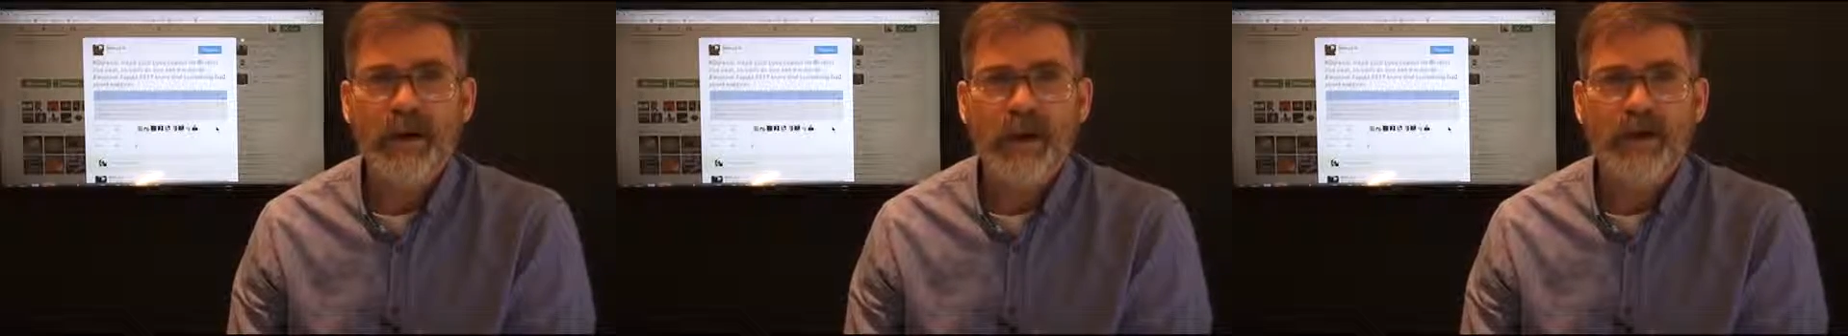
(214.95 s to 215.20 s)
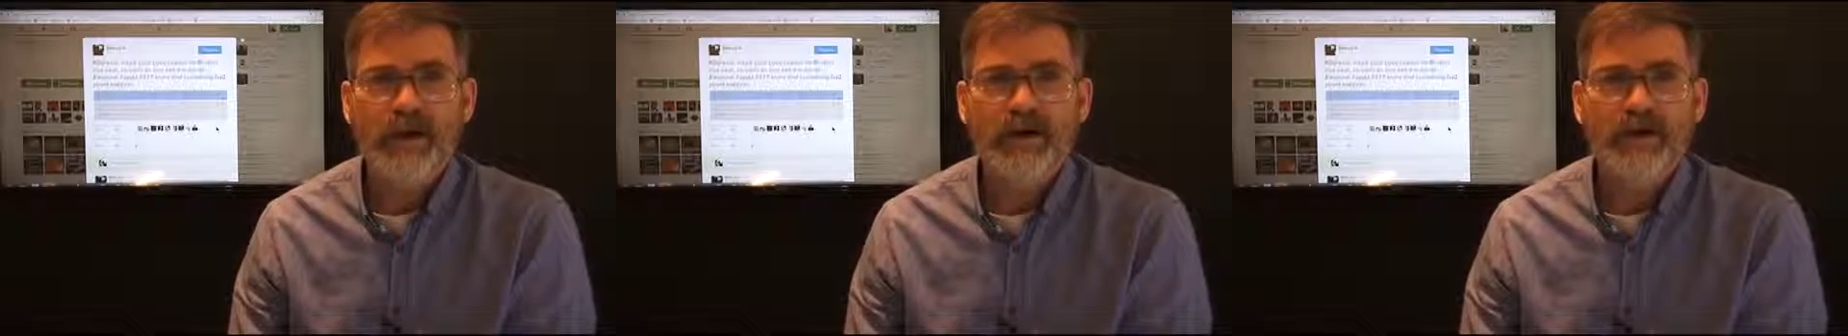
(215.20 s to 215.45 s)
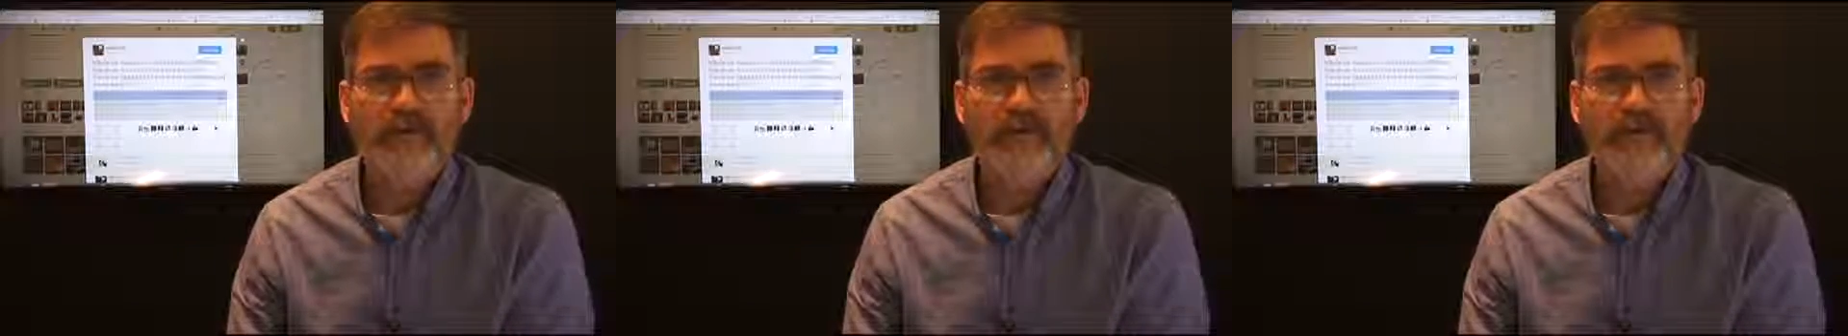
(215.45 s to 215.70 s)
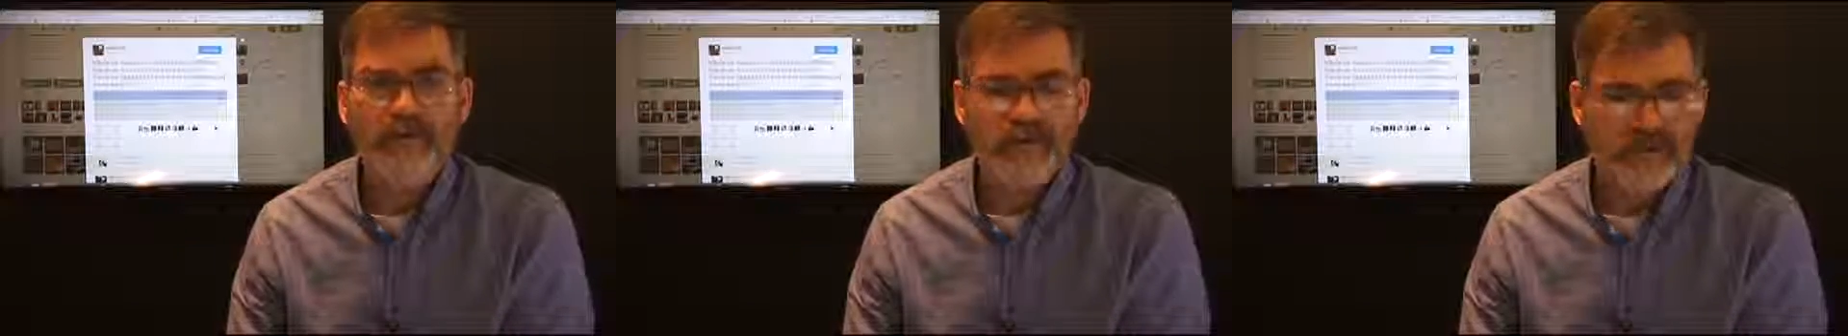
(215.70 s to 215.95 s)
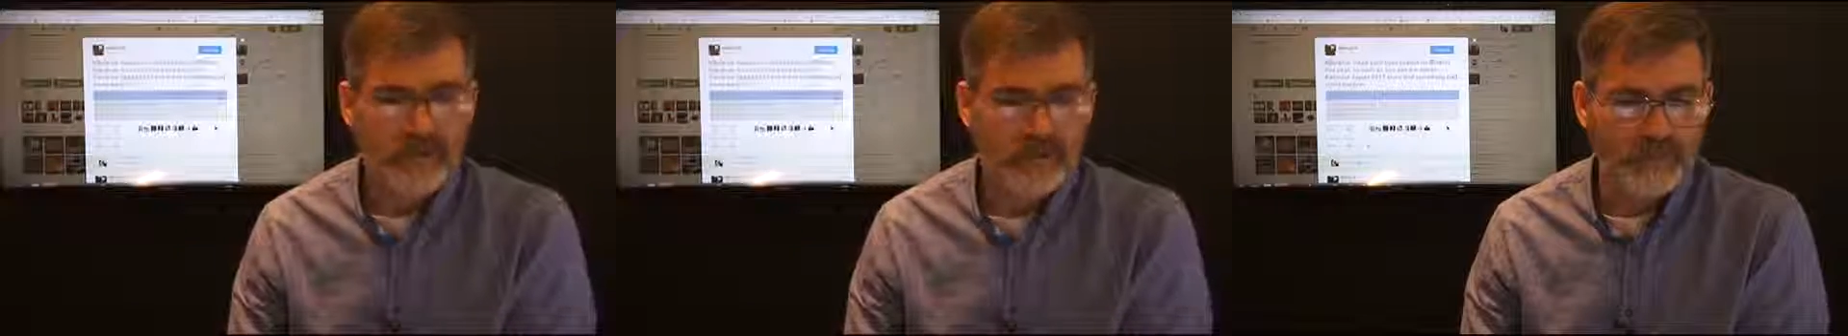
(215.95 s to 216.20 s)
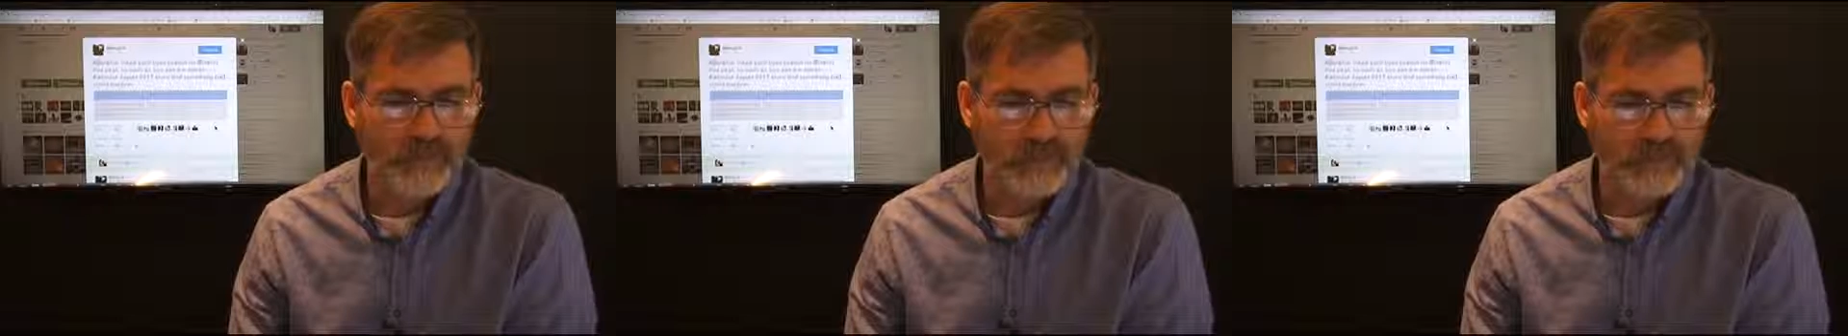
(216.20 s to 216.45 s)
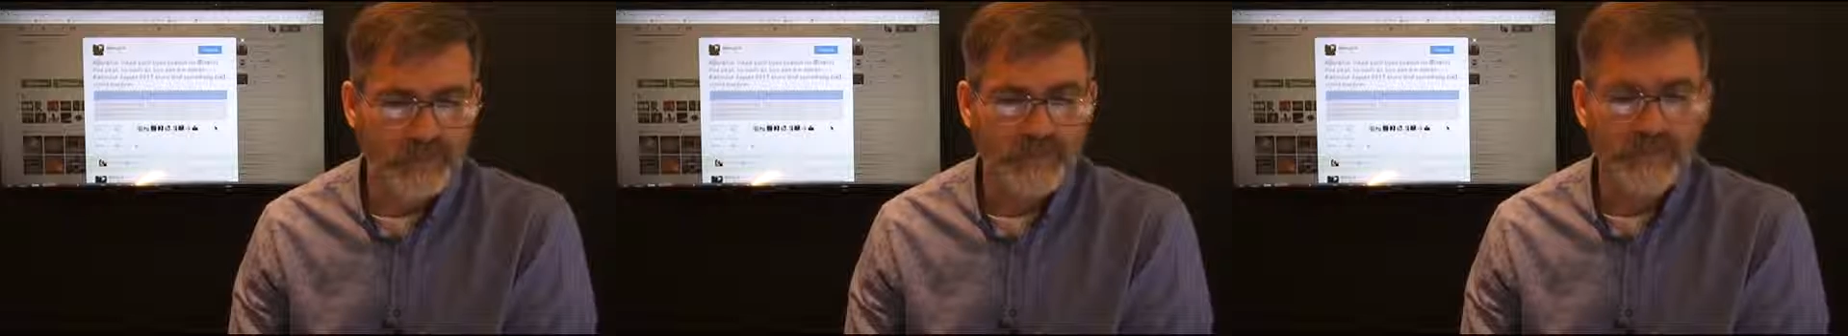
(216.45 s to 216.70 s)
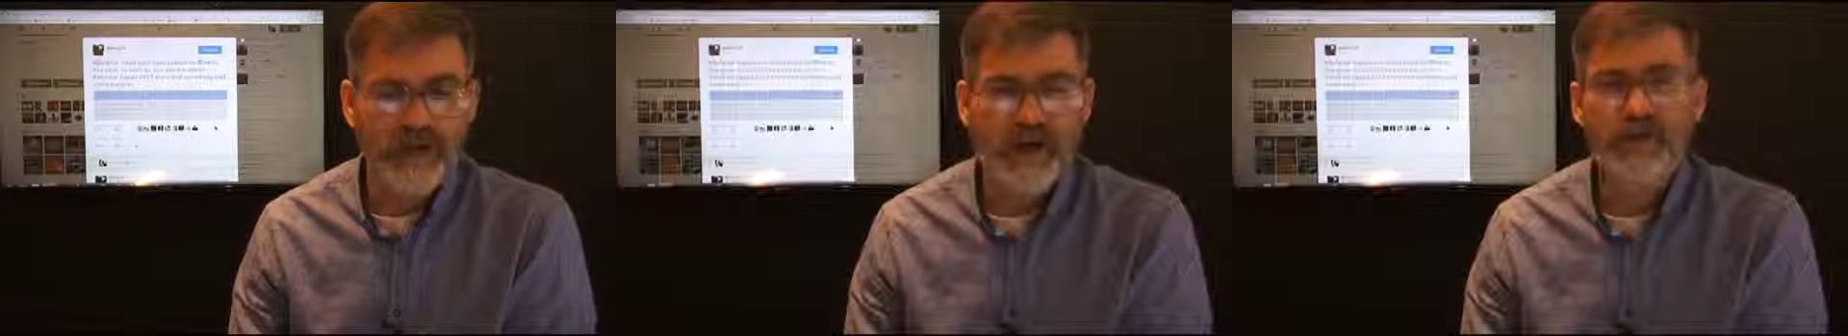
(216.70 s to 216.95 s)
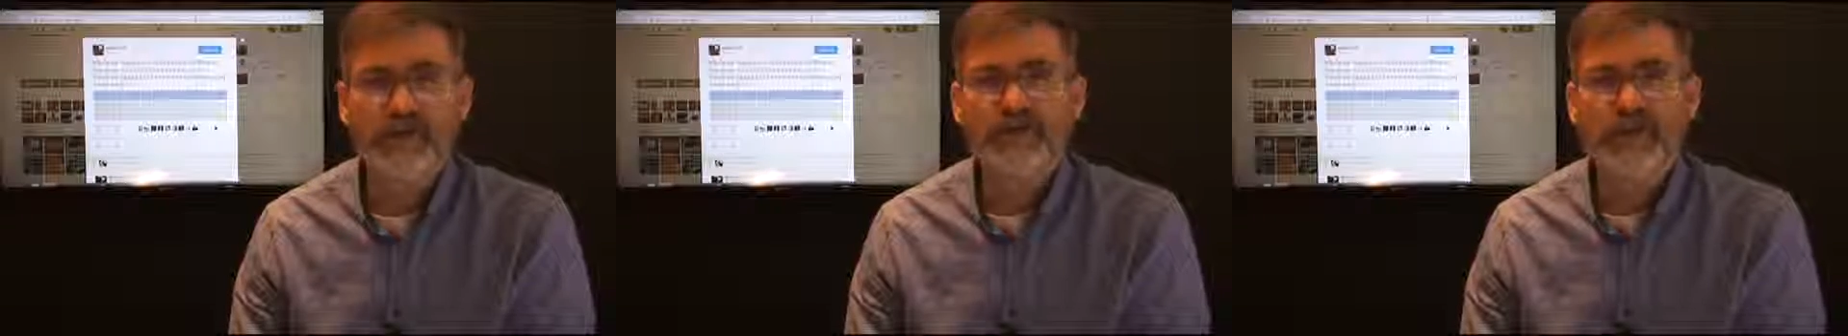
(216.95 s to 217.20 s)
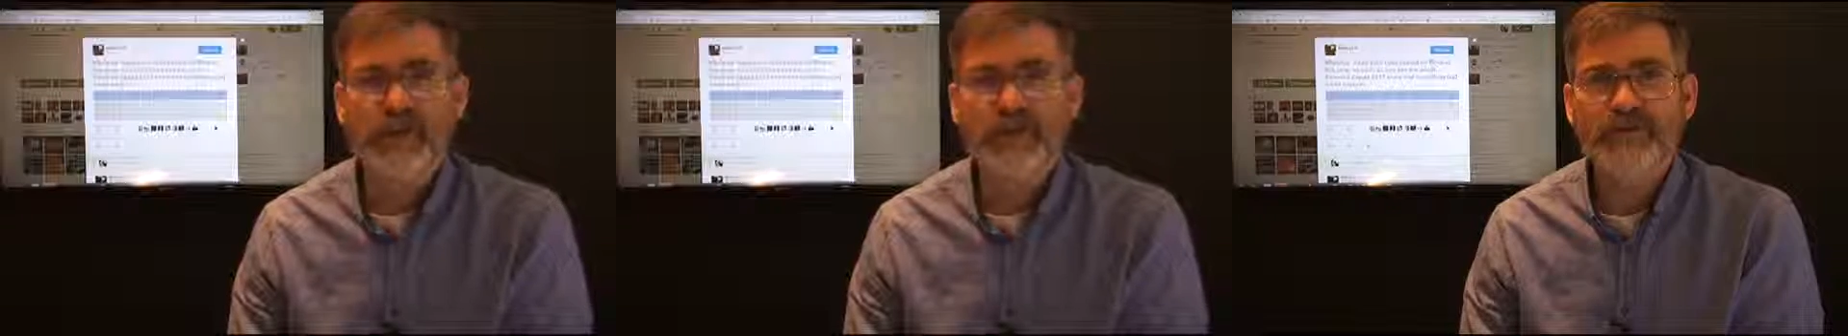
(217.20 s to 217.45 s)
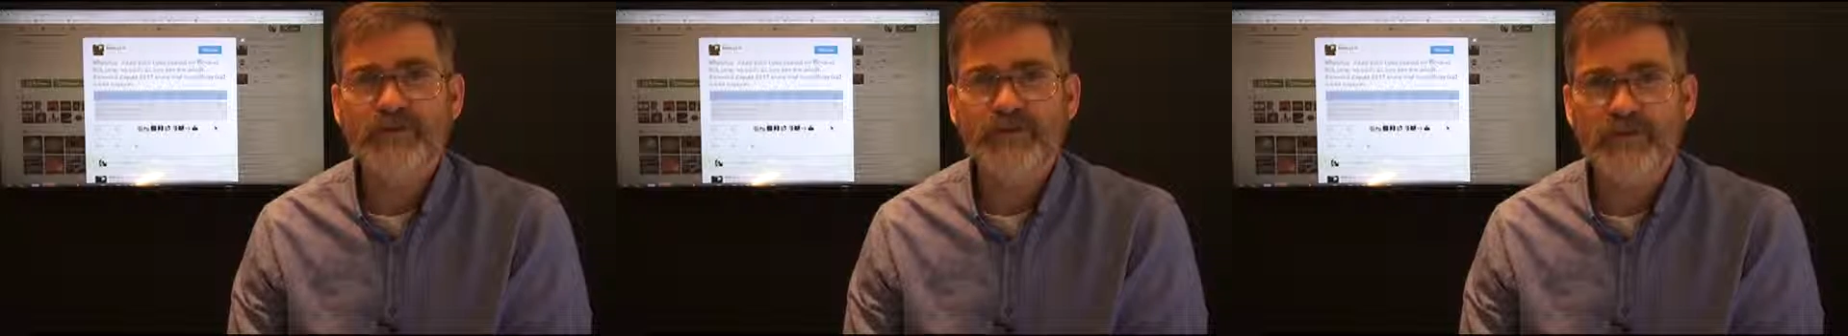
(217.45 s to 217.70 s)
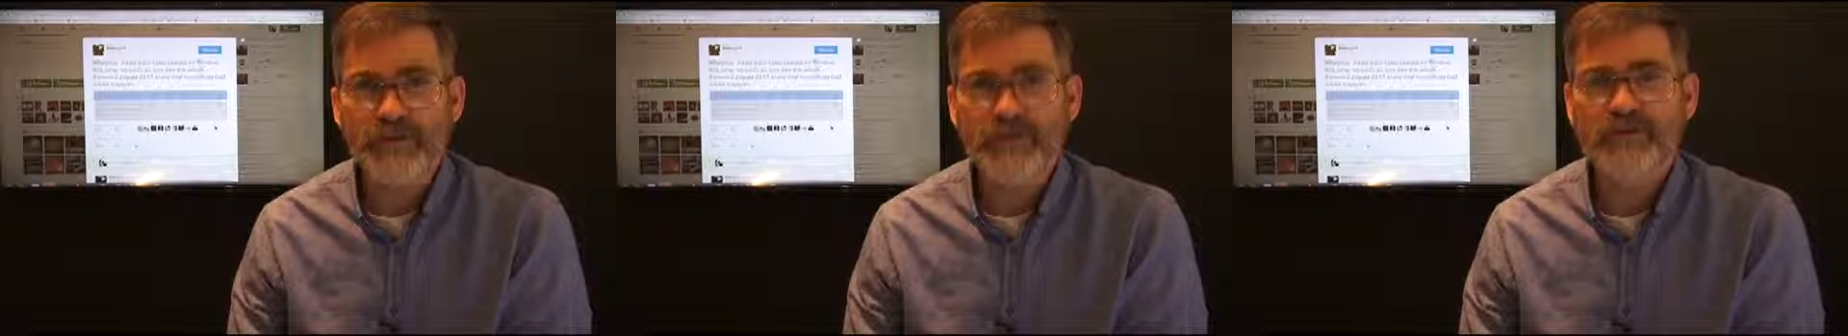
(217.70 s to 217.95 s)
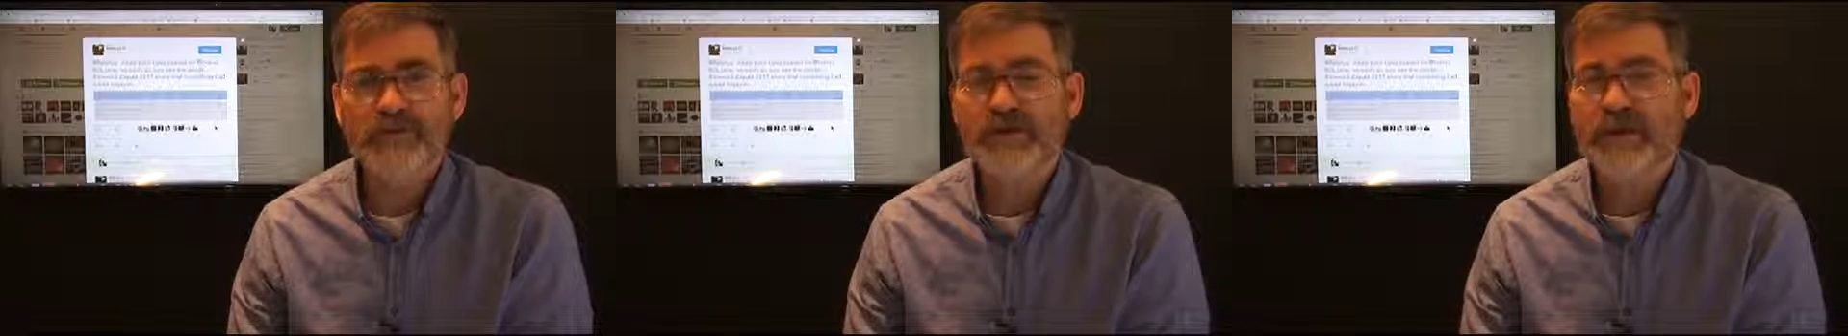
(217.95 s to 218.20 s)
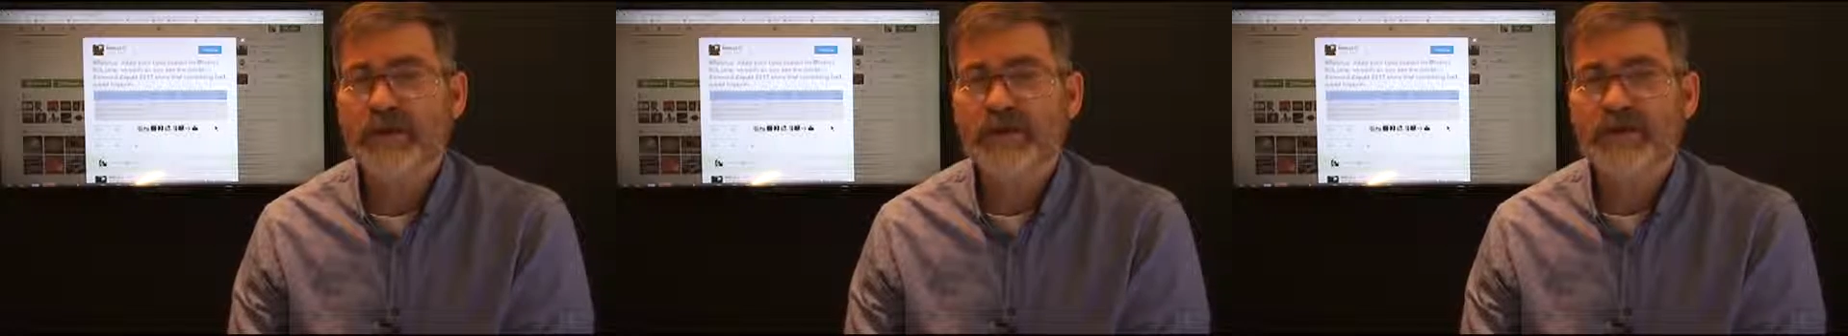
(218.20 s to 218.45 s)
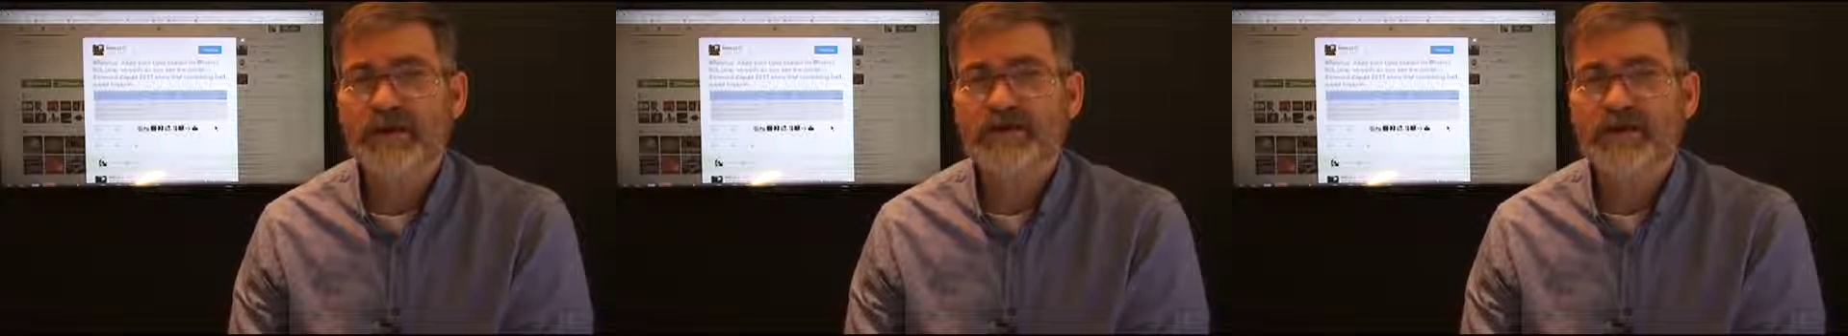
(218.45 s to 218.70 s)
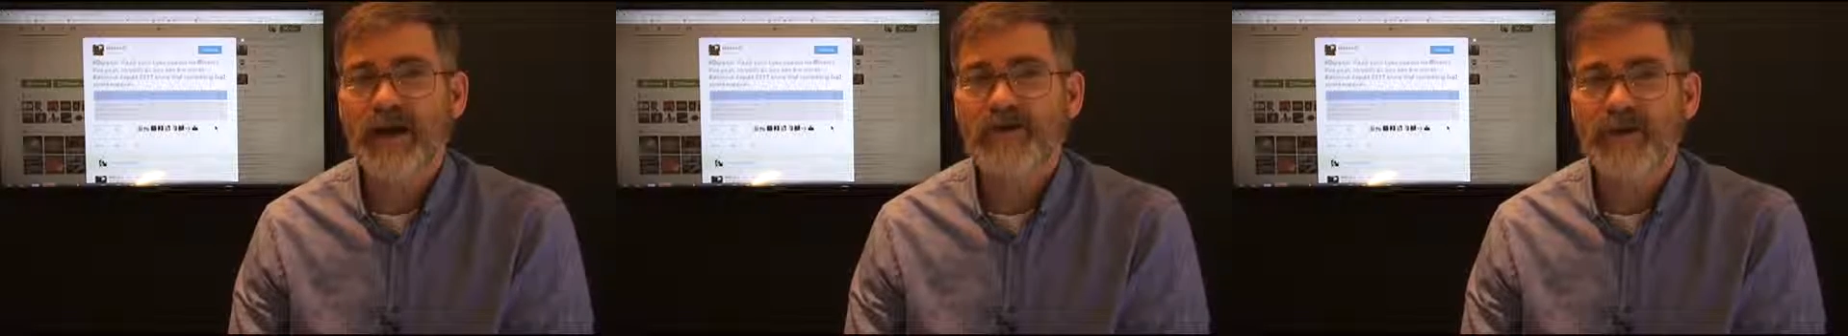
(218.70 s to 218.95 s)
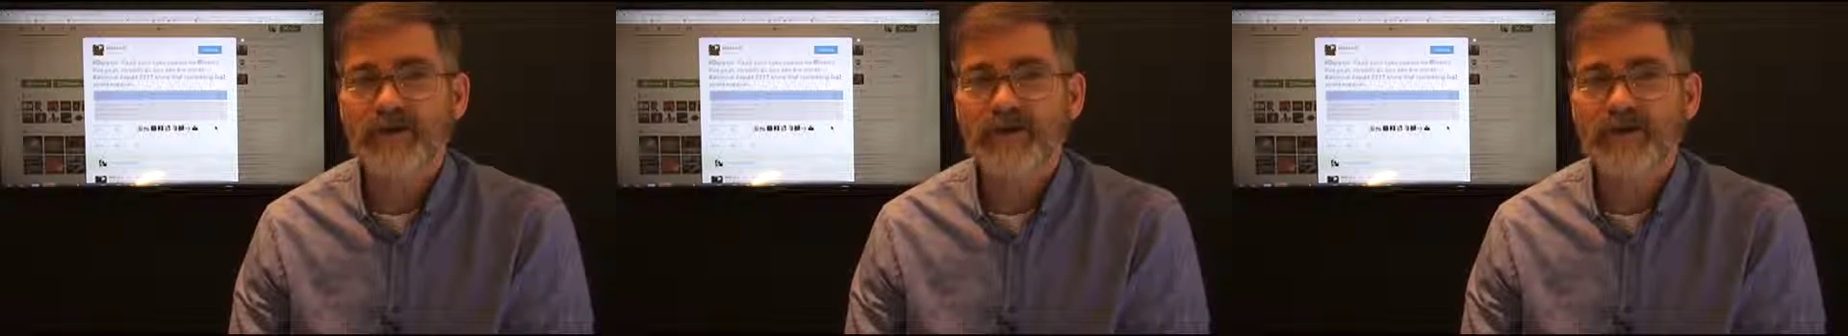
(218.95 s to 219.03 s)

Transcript: 1,100 plus Jews during that time.